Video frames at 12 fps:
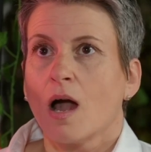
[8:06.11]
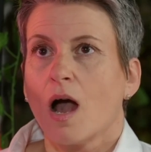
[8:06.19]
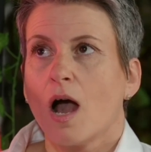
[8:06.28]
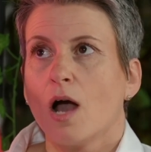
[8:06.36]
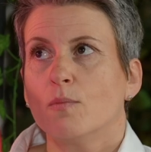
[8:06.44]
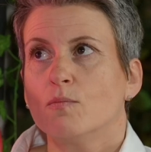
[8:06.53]

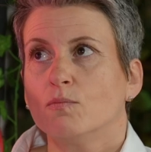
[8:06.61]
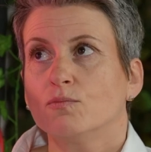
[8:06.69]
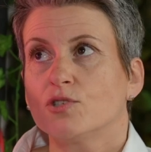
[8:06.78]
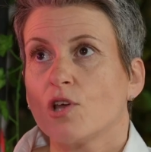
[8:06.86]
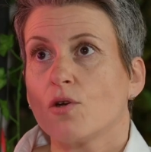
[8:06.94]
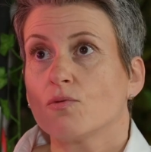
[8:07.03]

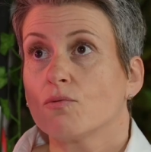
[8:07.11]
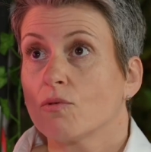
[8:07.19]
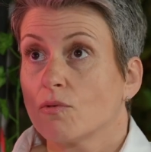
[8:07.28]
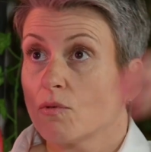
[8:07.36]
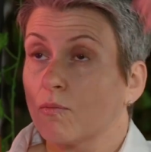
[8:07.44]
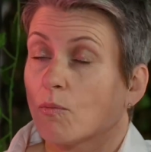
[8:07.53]
So
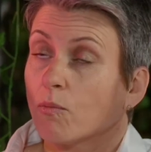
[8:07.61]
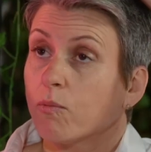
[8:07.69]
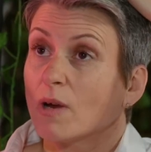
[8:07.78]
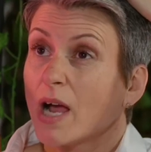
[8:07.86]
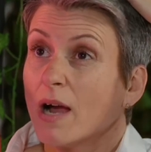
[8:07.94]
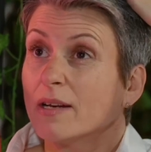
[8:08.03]

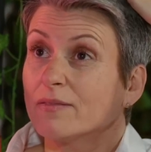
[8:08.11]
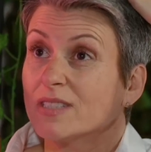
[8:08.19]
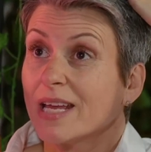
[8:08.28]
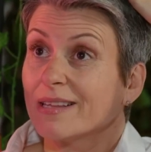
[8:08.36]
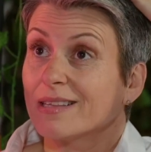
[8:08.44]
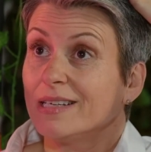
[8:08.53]
we kind of
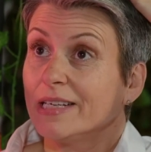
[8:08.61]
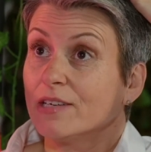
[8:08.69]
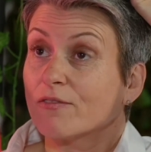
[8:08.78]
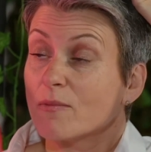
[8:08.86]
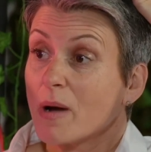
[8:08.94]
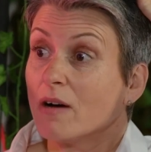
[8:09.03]
take the lead
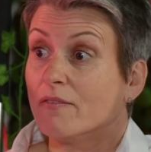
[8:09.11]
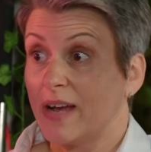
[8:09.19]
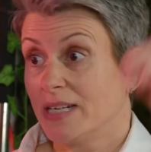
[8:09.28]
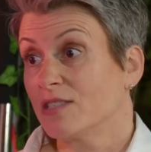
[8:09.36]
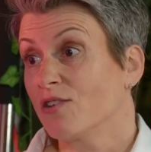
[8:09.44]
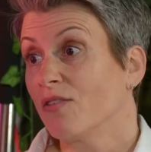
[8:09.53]
from our
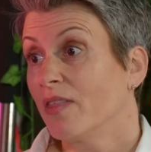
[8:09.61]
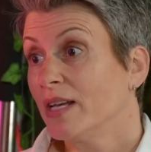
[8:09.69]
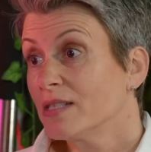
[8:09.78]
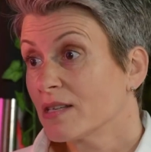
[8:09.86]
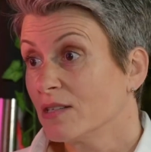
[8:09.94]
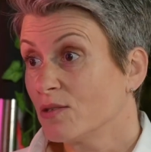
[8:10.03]
vets on
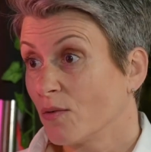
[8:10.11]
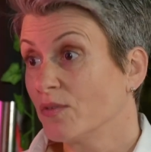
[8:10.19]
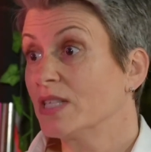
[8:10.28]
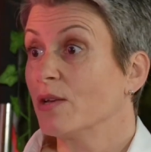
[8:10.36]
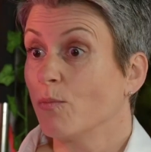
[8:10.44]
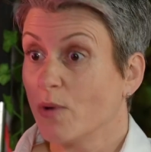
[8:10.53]
this, because
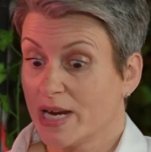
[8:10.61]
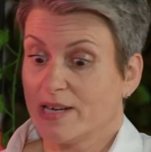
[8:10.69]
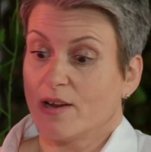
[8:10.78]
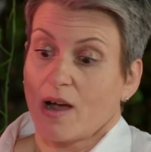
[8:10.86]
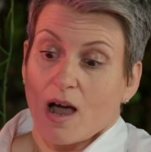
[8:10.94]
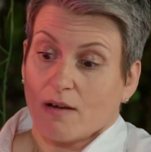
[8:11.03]
obviously
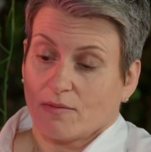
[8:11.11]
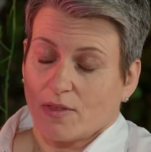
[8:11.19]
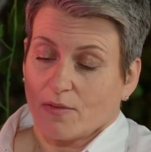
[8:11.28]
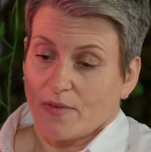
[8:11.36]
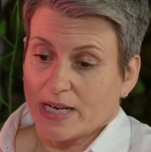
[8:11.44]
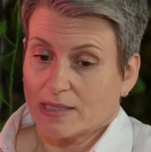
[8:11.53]

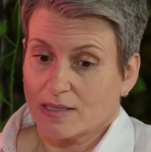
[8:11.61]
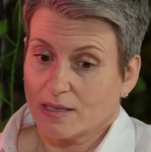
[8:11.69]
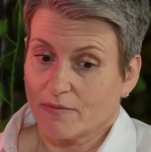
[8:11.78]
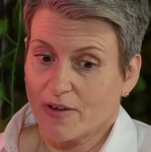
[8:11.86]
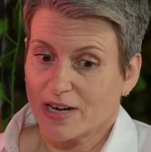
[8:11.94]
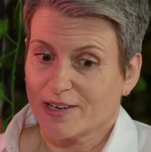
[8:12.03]
the vets
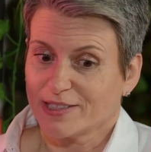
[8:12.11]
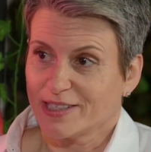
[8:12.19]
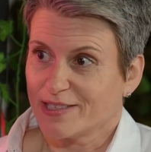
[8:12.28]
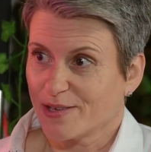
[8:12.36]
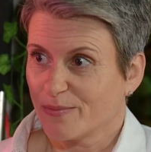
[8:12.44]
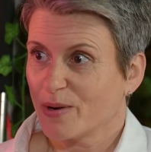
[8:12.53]
and vet
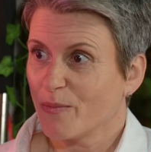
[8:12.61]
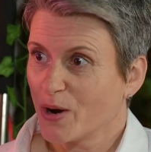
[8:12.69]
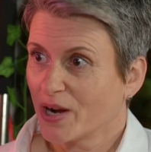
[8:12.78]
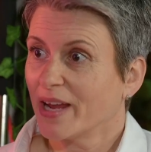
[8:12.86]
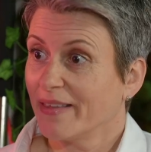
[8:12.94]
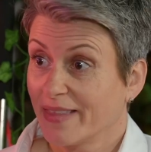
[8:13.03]
nurses that we
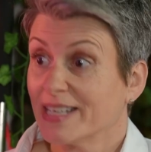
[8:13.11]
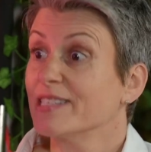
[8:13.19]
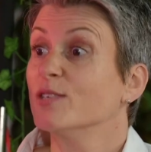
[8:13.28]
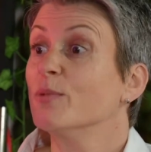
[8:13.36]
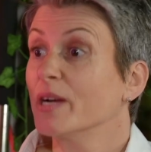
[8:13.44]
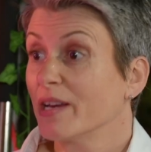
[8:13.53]
work in, they
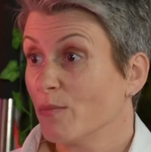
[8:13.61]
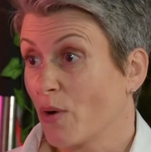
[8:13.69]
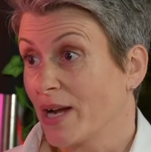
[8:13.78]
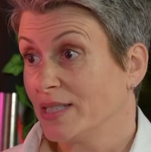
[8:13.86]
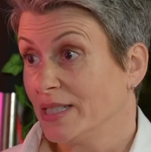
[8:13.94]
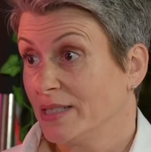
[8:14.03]
still work in
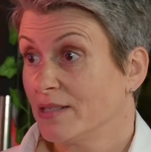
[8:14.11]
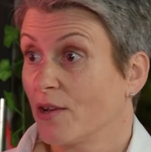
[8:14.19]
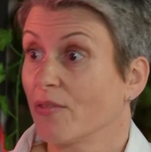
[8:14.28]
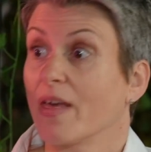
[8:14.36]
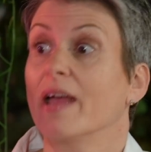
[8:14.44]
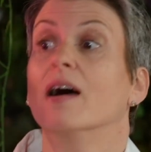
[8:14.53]
practice.
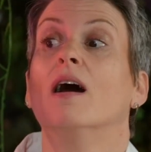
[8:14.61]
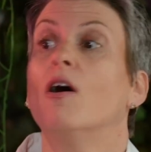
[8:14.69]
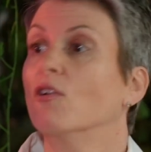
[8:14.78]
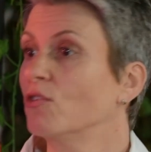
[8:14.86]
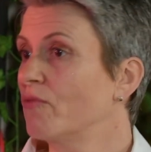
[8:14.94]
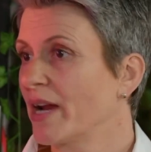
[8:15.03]
So they are
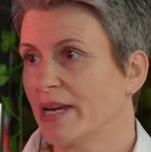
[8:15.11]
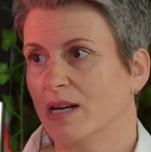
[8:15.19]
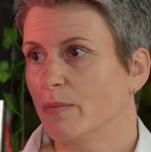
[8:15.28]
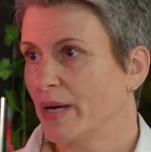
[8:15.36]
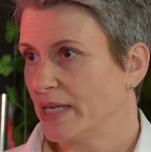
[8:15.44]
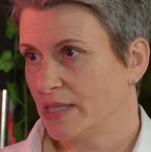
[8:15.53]
on a
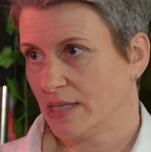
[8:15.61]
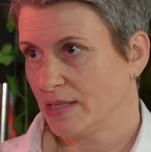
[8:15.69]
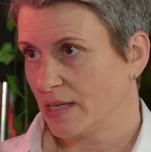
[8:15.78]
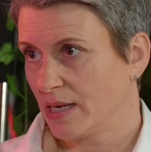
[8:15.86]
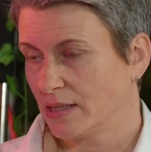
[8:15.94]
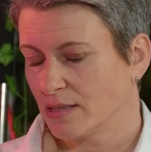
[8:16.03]
regular basis
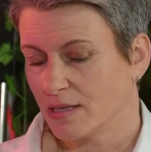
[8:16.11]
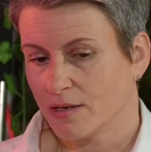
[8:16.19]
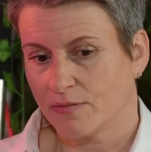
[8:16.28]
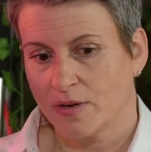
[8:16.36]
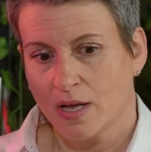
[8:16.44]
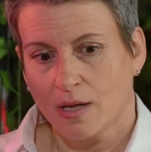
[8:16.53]
seeing
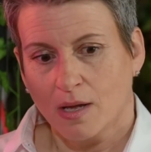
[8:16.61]
stuff.